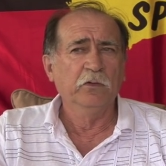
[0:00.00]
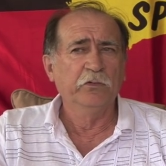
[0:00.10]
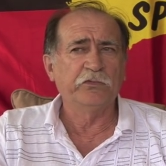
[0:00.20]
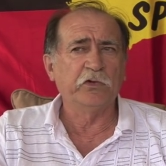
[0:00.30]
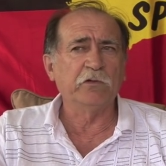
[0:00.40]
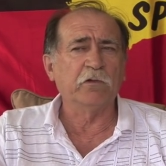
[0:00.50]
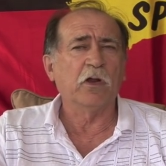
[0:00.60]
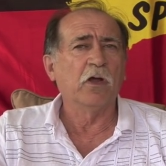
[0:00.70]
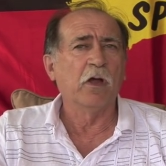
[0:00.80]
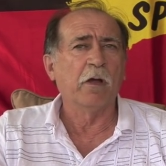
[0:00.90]

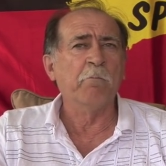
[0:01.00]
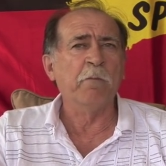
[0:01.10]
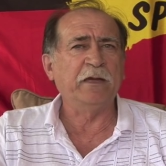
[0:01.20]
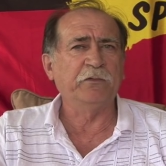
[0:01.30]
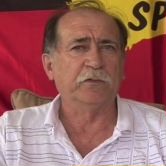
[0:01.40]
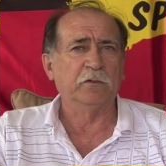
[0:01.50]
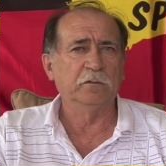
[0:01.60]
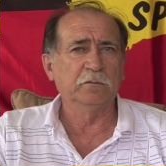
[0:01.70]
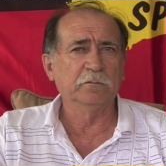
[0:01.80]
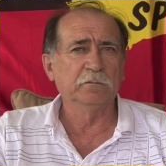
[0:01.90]
secret medicine,
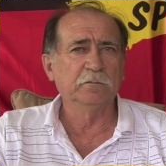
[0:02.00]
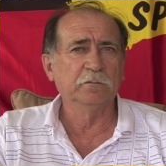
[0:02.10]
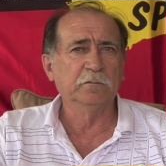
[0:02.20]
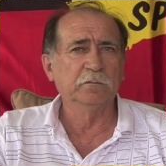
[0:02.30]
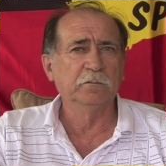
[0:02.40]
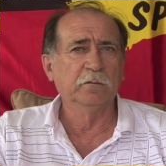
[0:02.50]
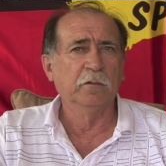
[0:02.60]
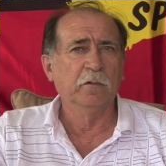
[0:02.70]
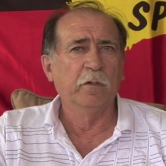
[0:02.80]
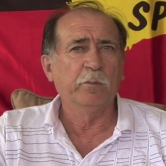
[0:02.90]

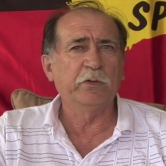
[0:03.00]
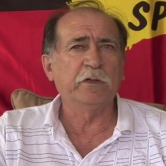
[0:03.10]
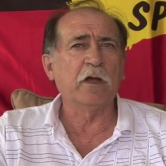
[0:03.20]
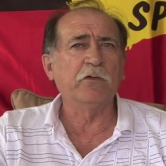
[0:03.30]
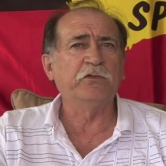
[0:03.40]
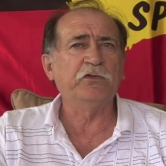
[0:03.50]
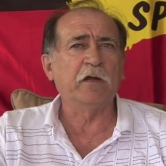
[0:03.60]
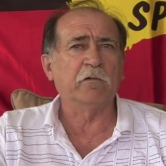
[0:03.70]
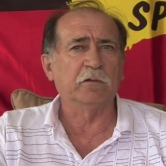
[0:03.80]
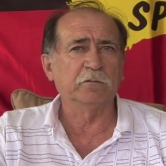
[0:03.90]
but they don't
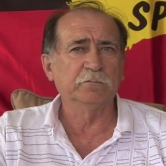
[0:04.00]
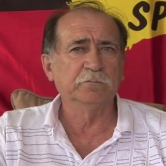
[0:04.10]
share it.